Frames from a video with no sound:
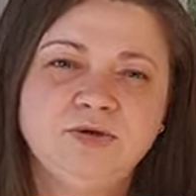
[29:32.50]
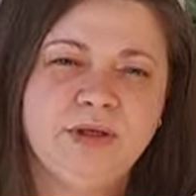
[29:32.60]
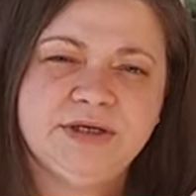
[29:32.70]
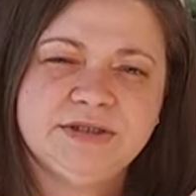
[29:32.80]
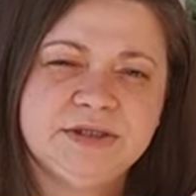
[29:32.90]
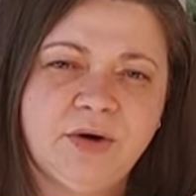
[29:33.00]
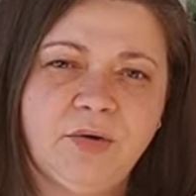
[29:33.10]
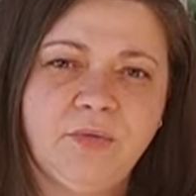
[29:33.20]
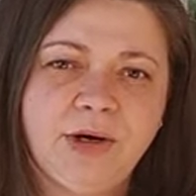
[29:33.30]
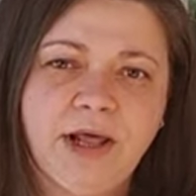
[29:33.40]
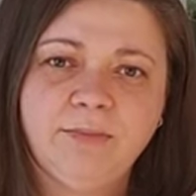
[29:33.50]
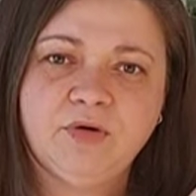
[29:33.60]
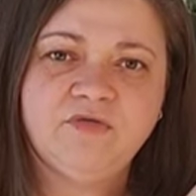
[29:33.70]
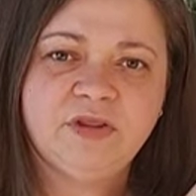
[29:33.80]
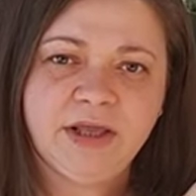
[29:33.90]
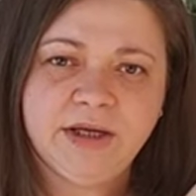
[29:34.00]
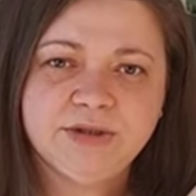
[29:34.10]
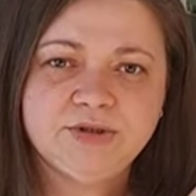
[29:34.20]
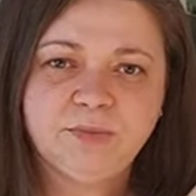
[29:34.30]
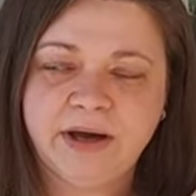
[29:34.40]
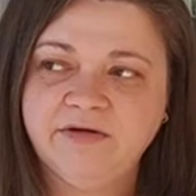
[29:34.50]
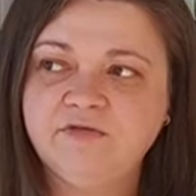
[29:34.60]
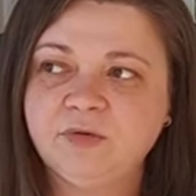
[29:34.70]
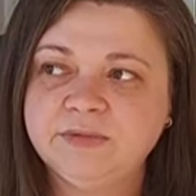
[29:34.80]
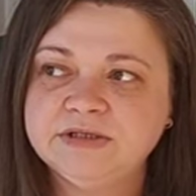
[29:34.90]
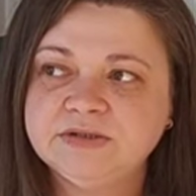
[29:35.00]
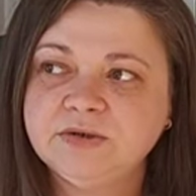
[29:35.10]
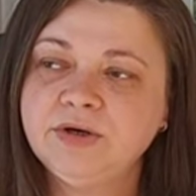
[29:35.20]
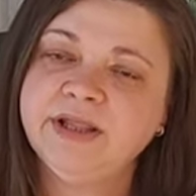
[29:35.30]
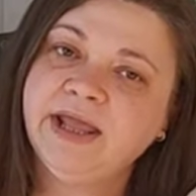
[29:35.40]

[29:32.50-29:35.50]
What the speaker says: 2 years ago when I moved here to buy from the store.